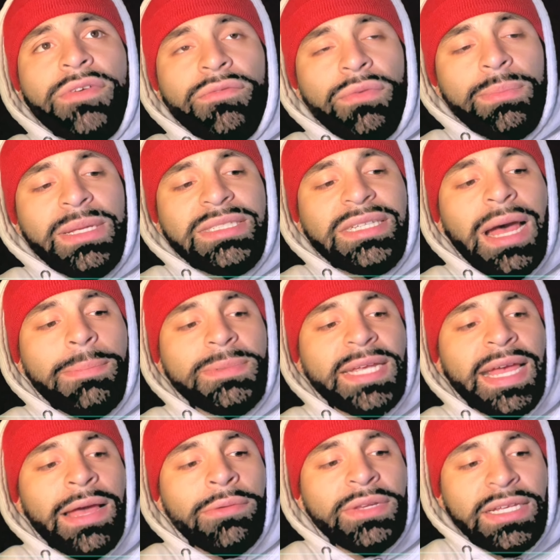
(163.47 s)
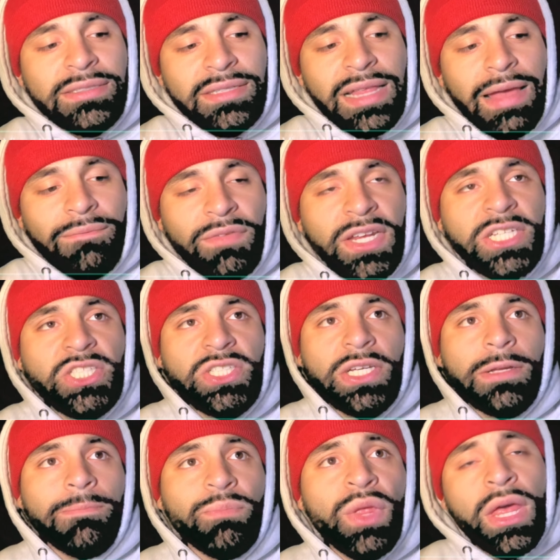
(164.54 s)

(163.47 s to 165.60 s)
from the top down into that finishing.